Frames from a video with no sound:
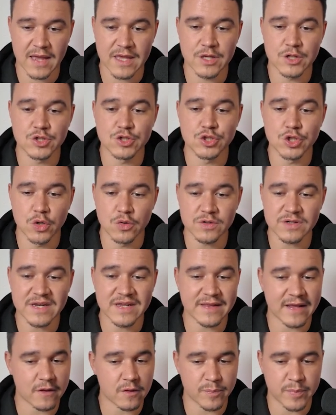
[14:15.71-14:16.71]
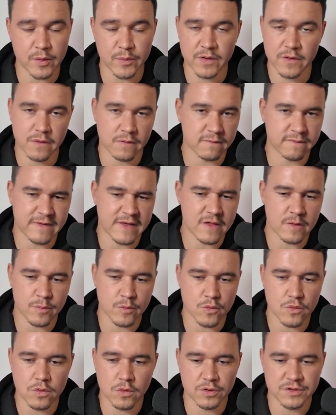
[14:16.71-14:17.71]
and you don't need experience in
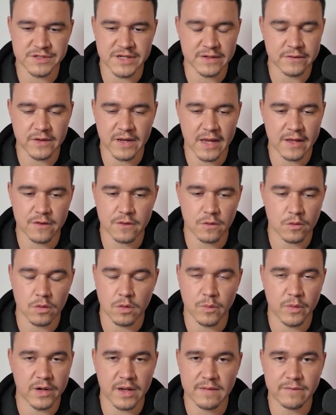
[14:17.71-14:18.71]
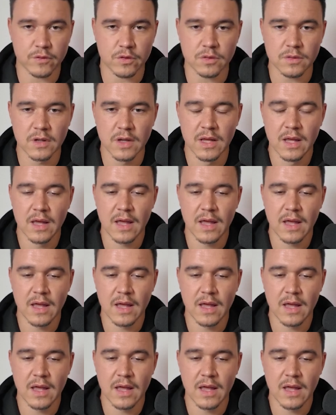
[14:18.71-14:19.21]
Facebook or TikTok ads or whatever.